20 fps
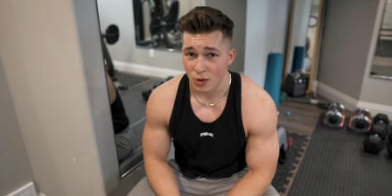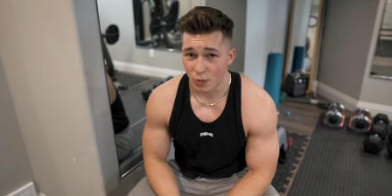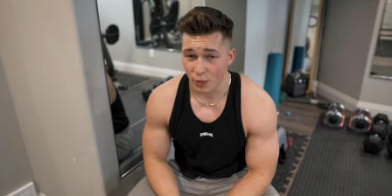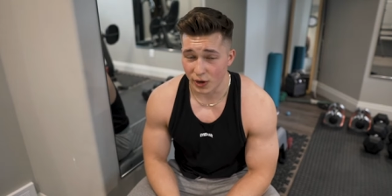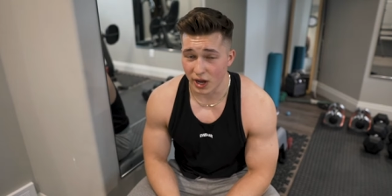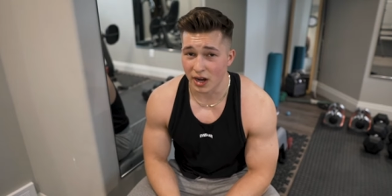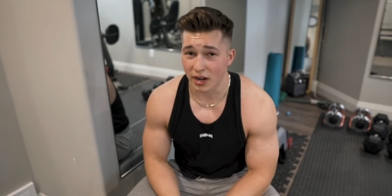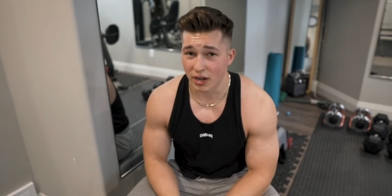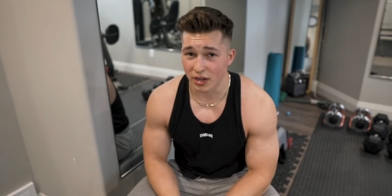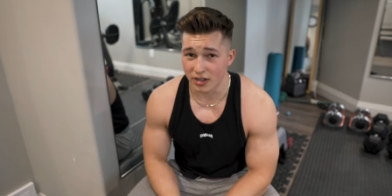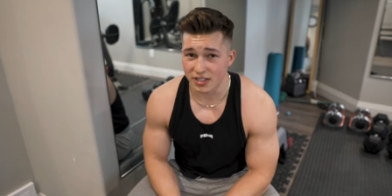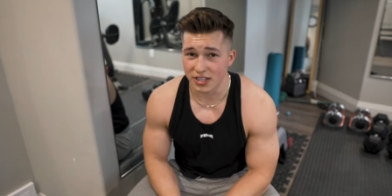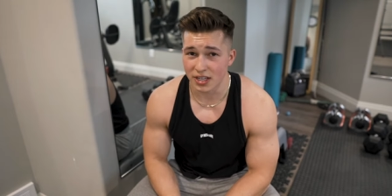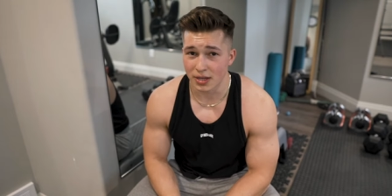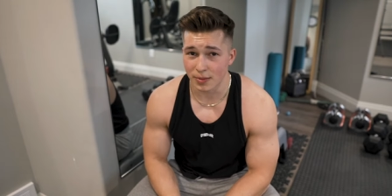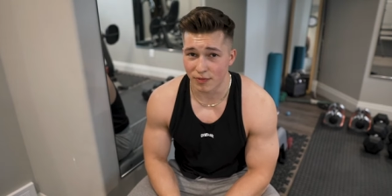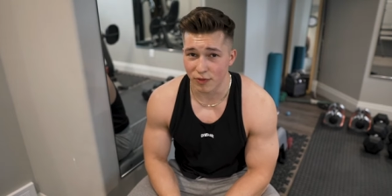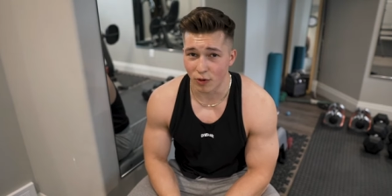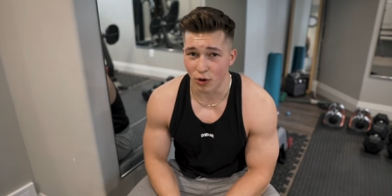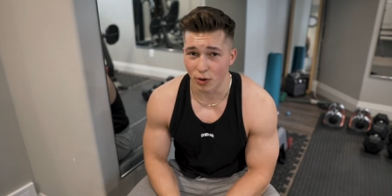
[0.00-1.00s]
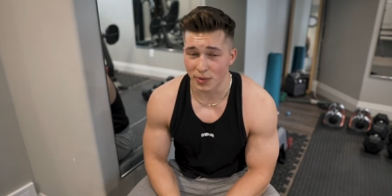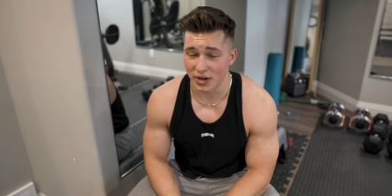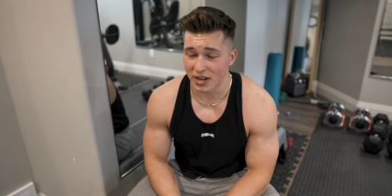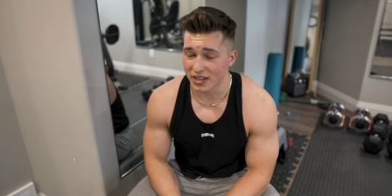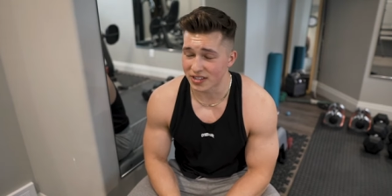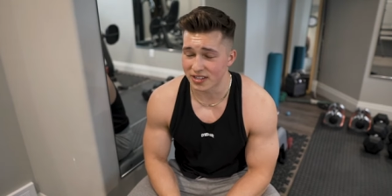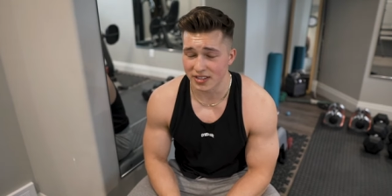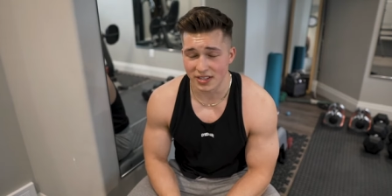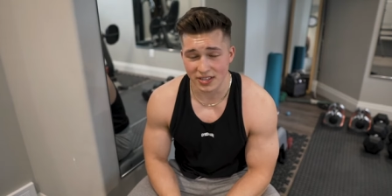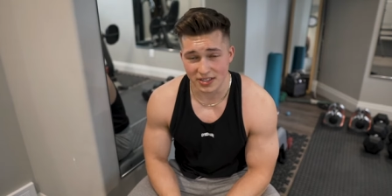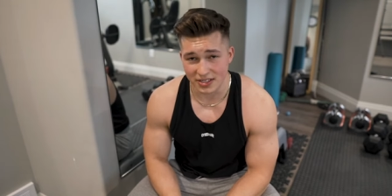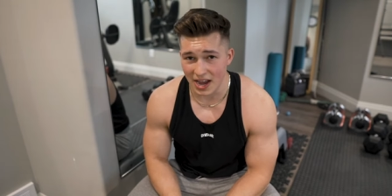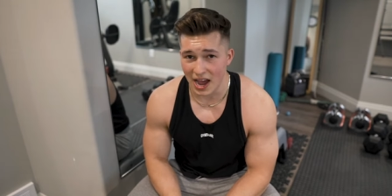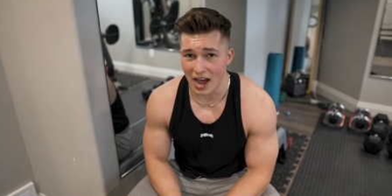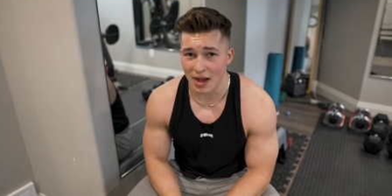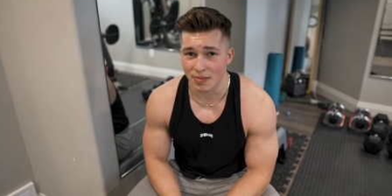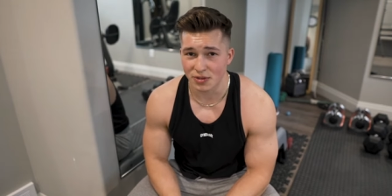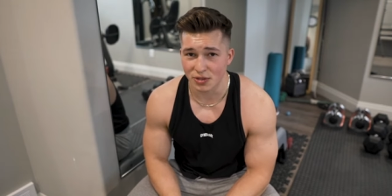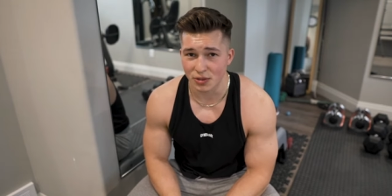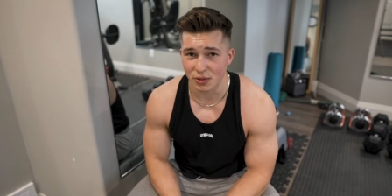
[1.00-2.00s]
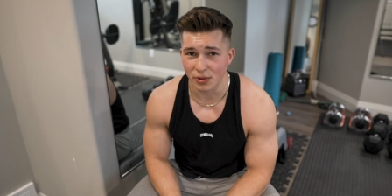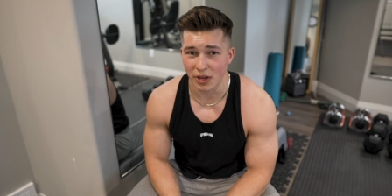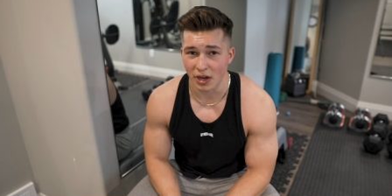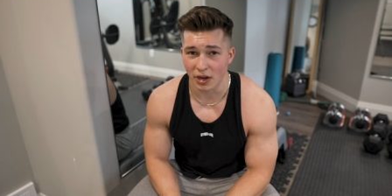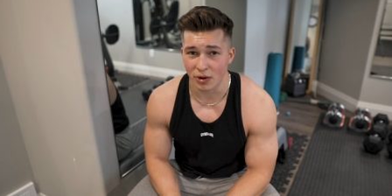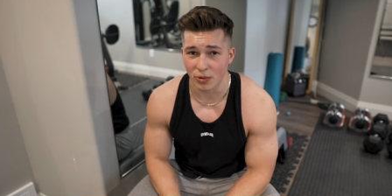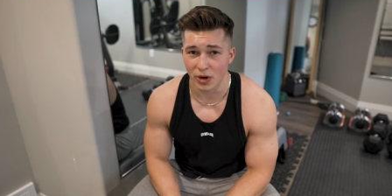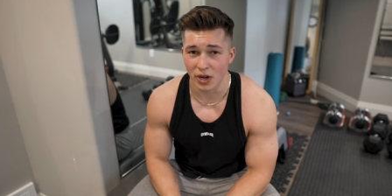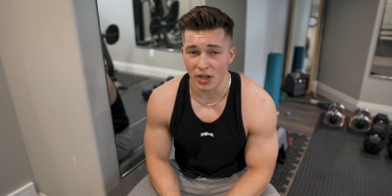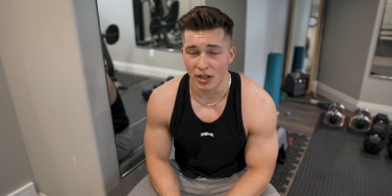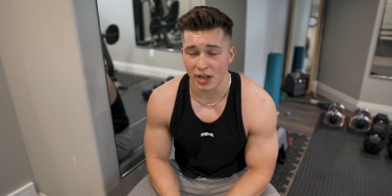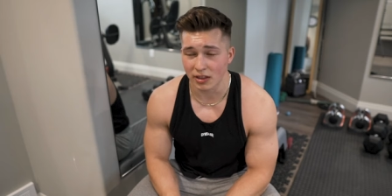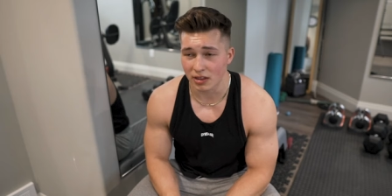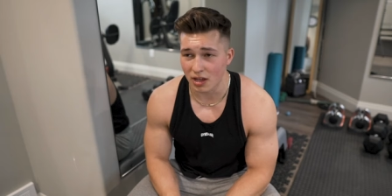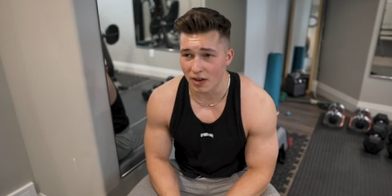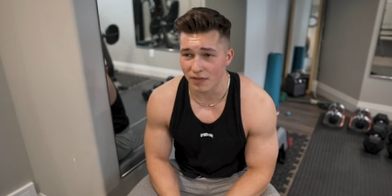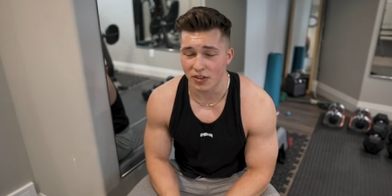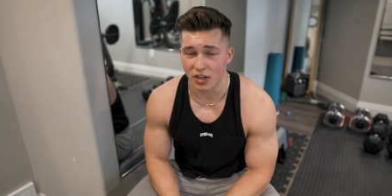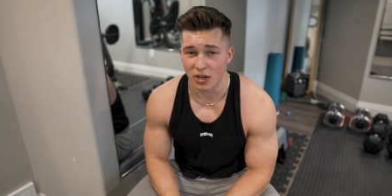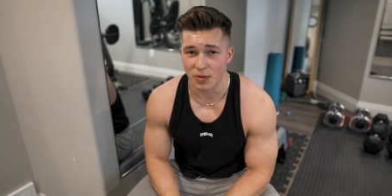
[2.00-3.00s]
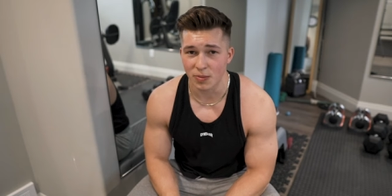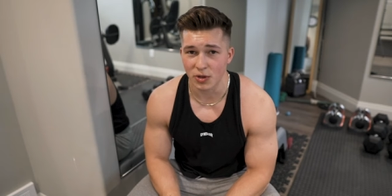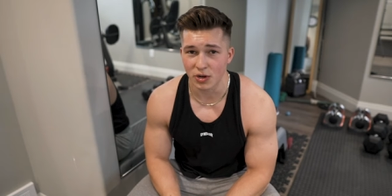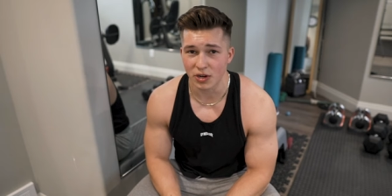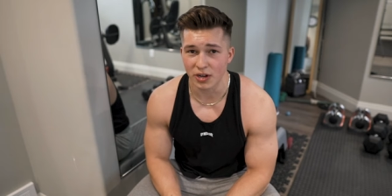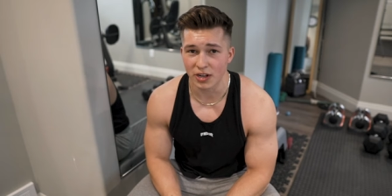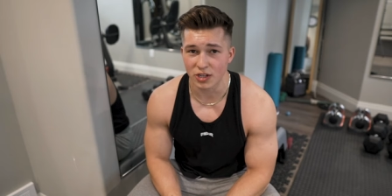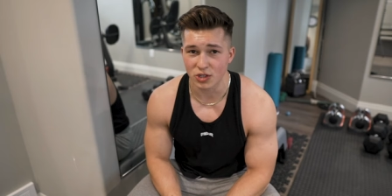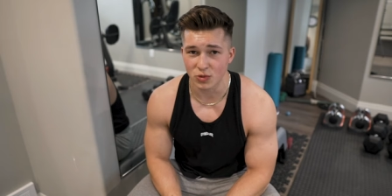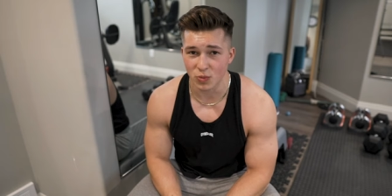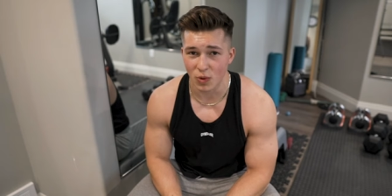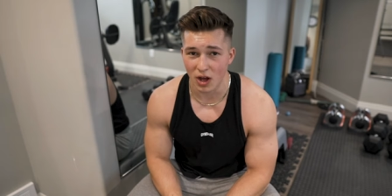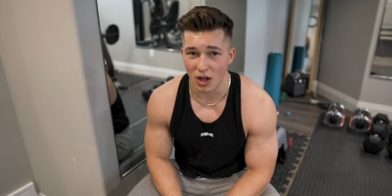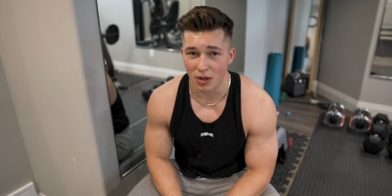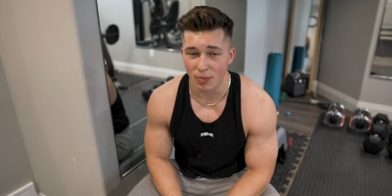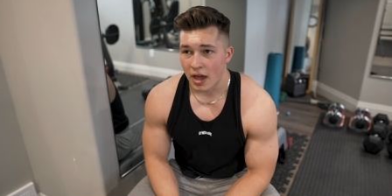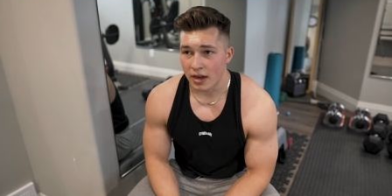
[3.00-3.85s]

we got a good team forming. It's it's absolutely unreal. I love the community as well.